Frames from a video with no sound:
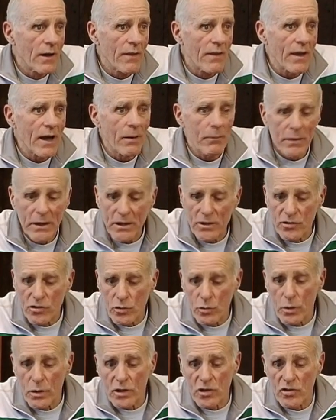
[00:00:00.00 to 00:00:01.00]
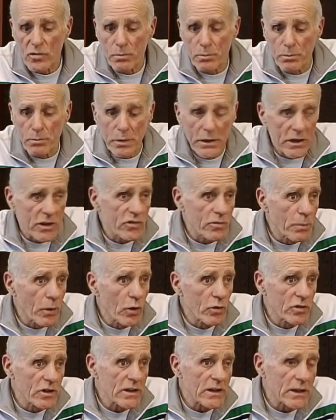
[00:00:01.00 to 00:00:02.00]
That means you would be
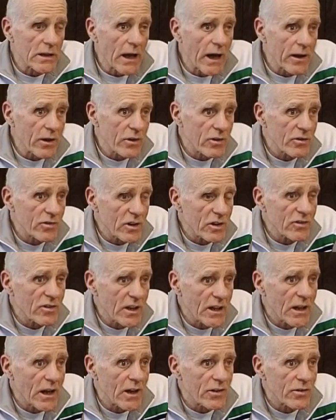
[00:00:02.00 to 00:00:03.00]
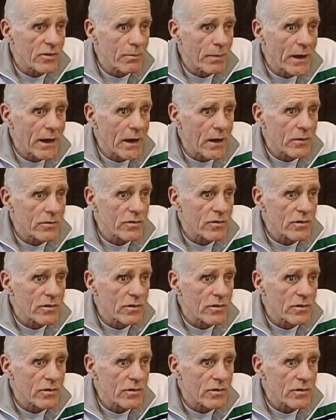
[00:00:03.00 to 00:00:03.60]
exposing the glider to 1,600 pounds.